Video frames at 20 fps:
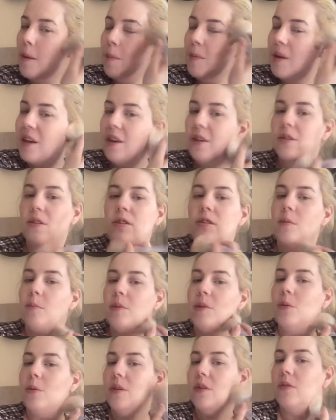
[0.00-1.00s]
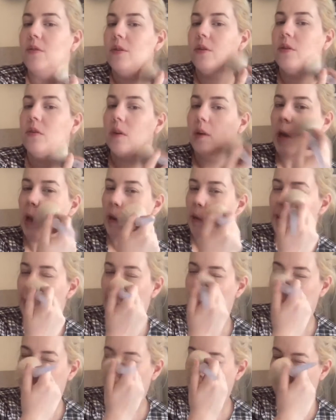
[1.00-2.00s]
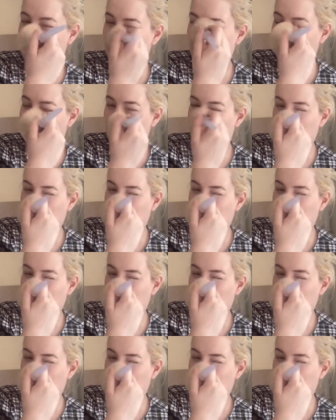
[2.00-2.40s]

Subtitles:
Powder to me always feels very old school.